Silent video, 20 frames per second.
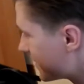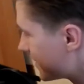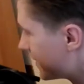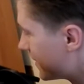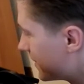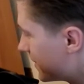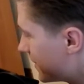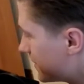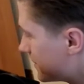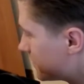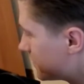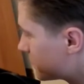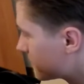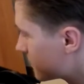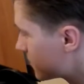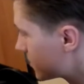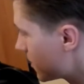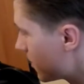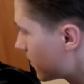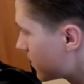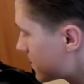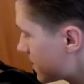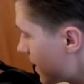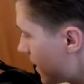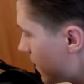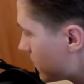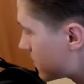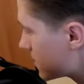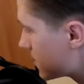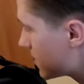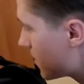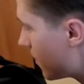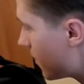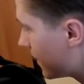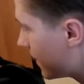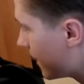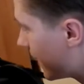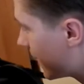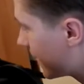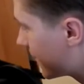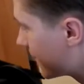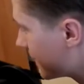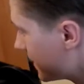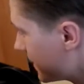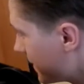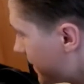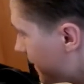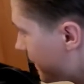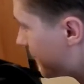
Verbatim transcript: yeah, you know, I mean. So it sounds so unlikely.